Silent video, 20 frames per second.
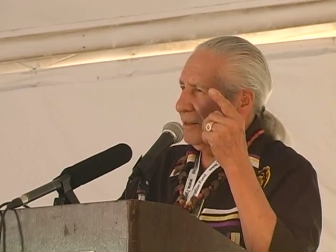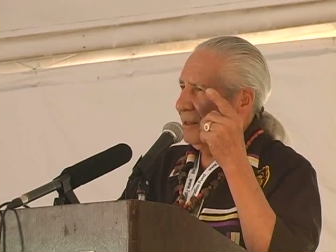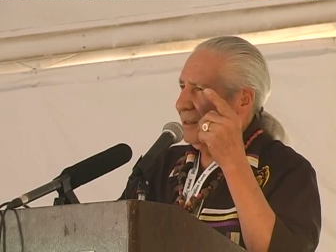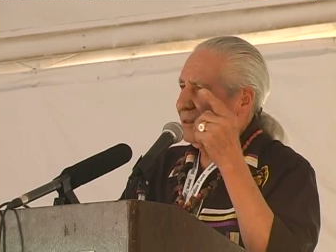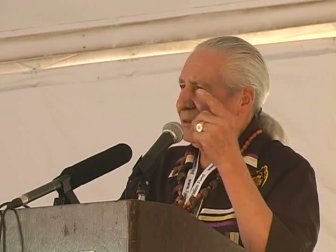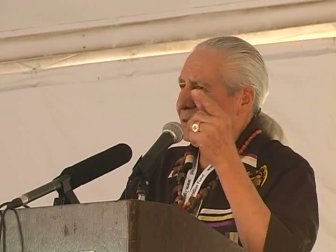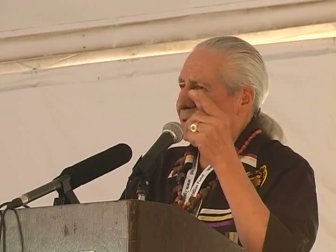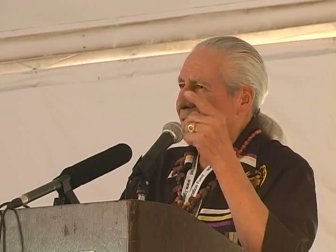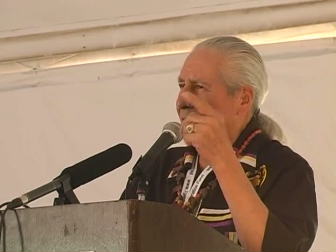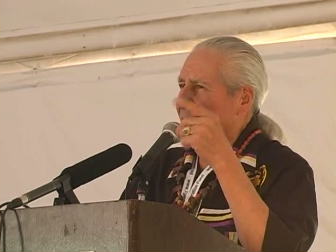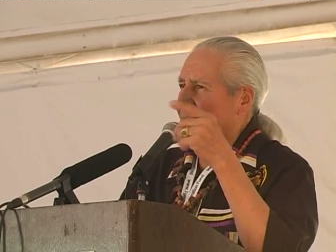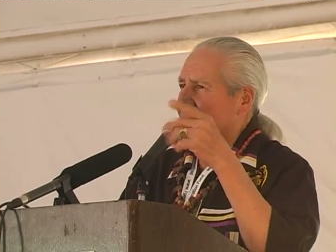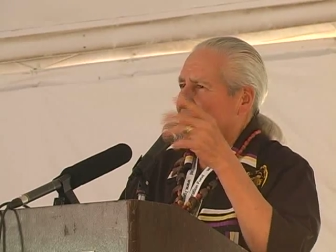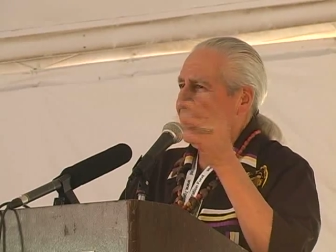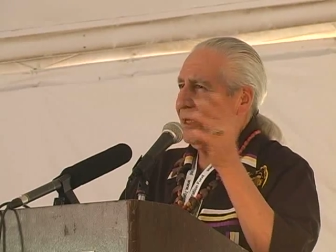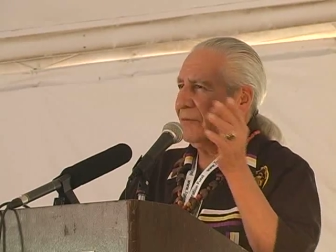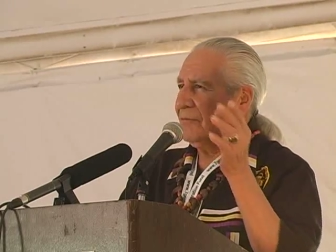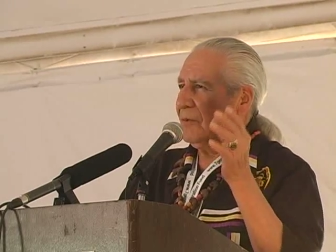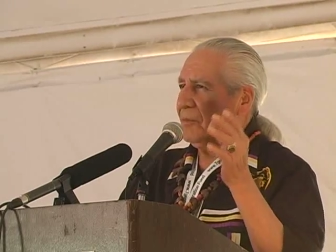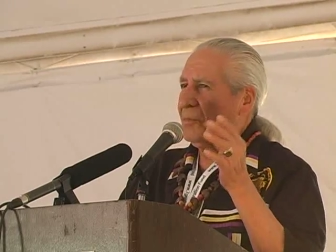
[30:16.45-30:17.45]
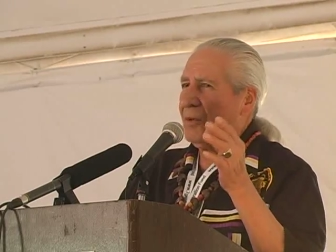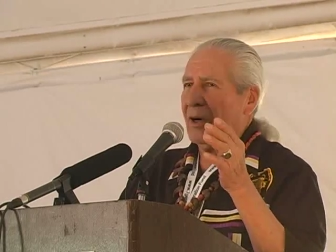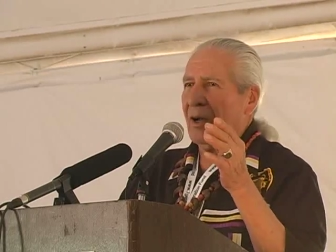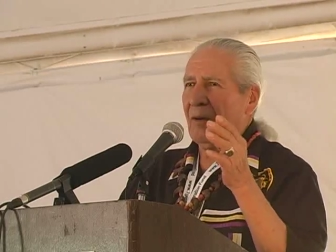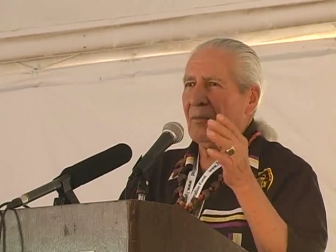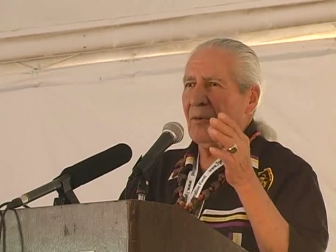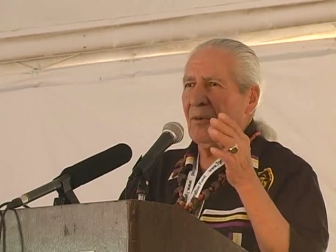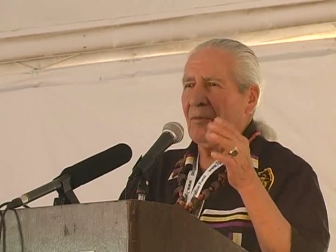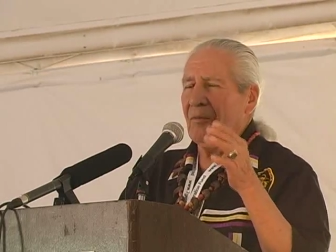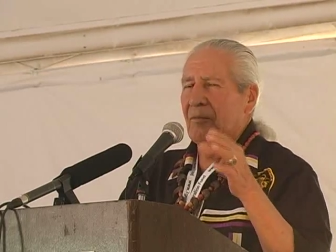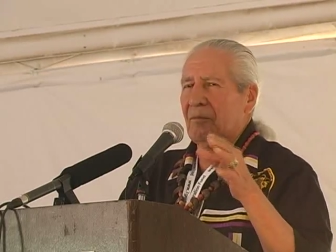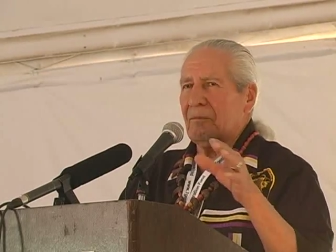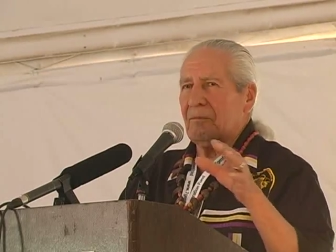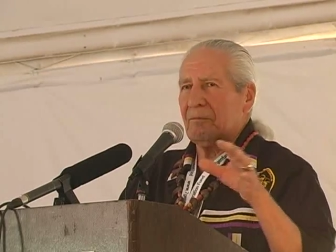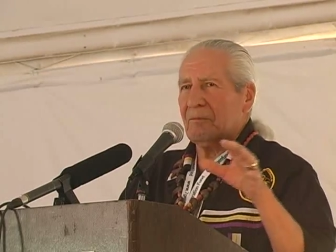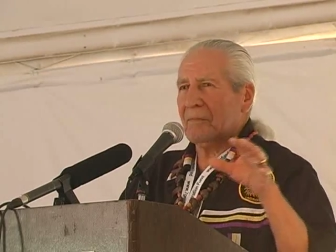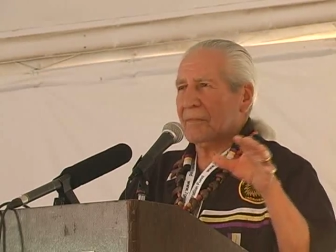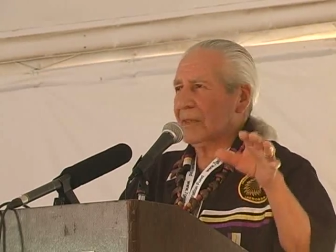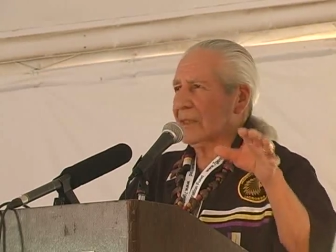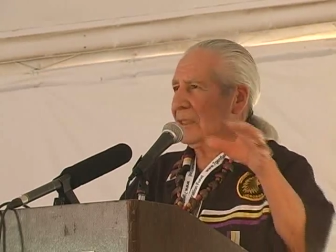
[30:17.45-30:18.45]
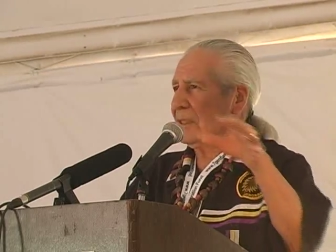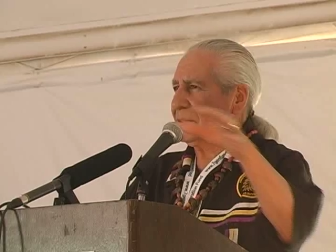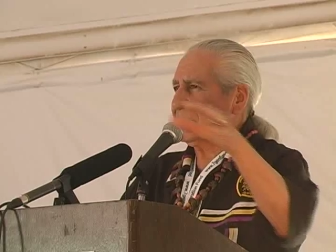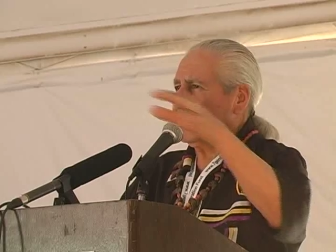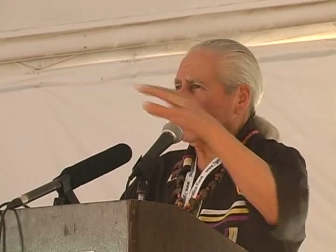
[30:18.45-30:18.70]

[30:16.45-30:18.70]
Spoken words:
And so when you have a problem, it's